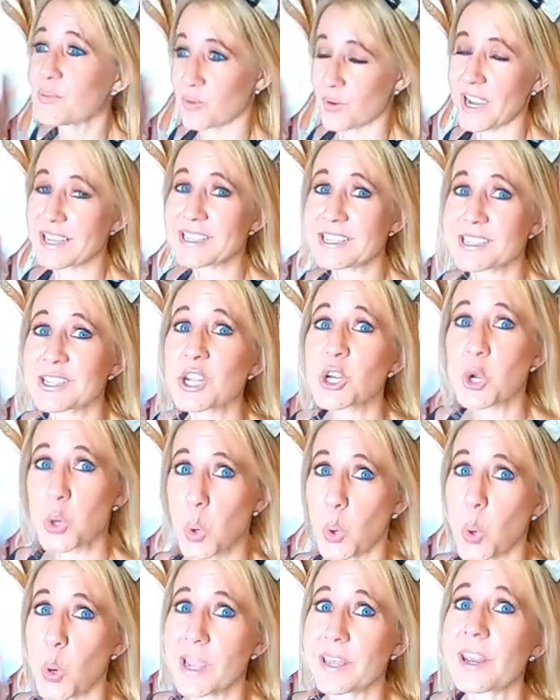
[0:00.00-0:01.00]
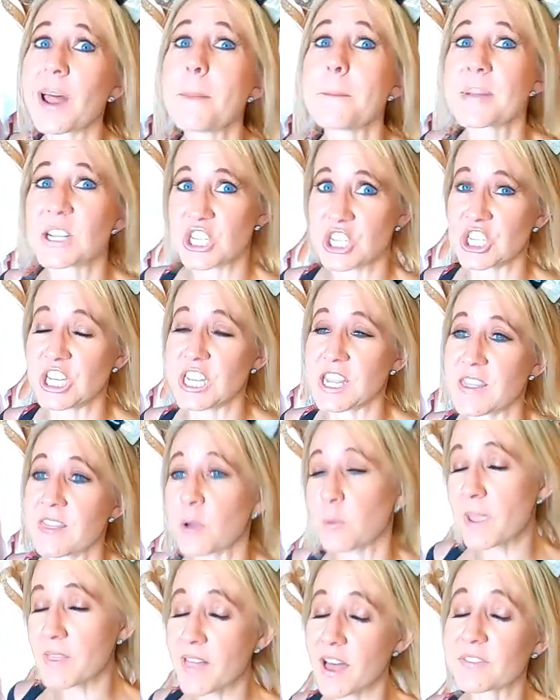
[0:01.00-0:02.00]
pressed coin machine
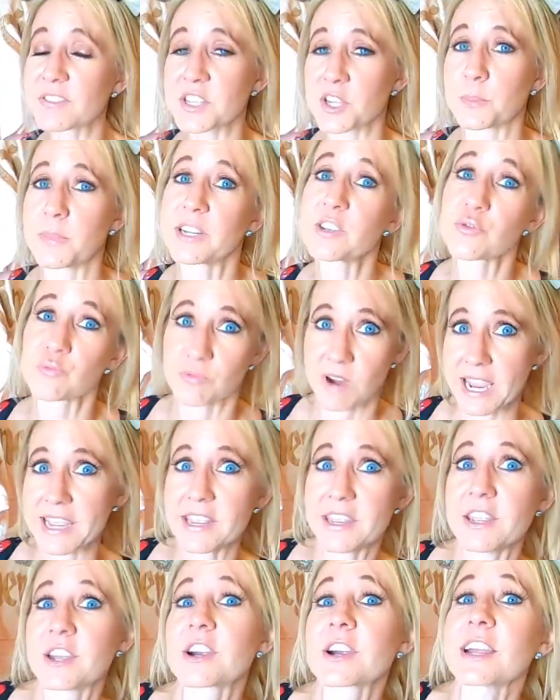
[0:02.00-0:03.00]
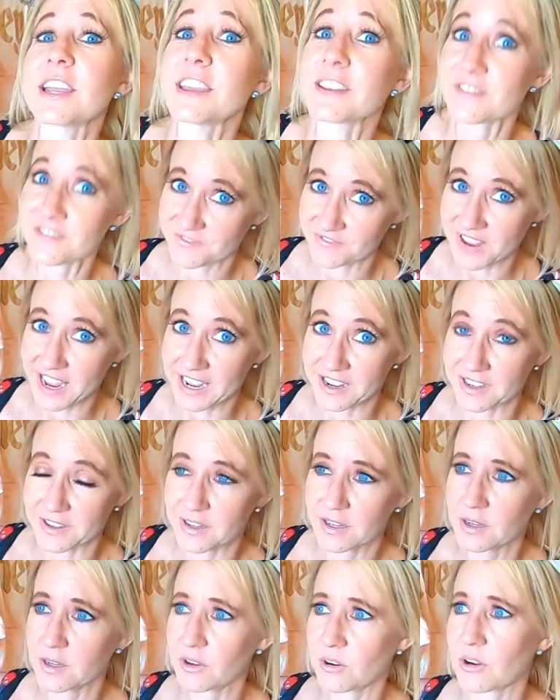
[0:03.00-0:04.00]
that we love so much right here in
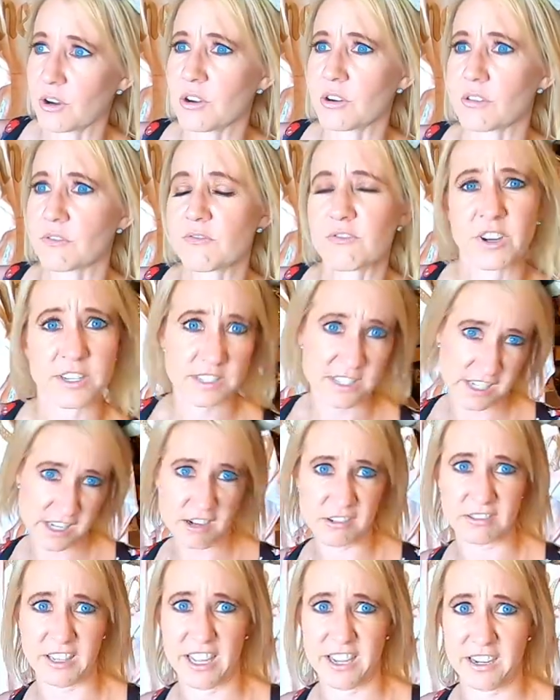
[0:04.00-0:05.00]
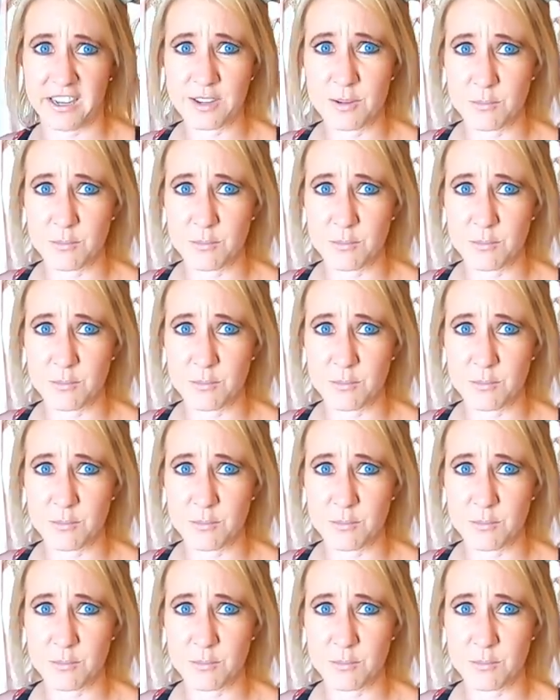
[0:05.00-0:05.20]
Frontierland.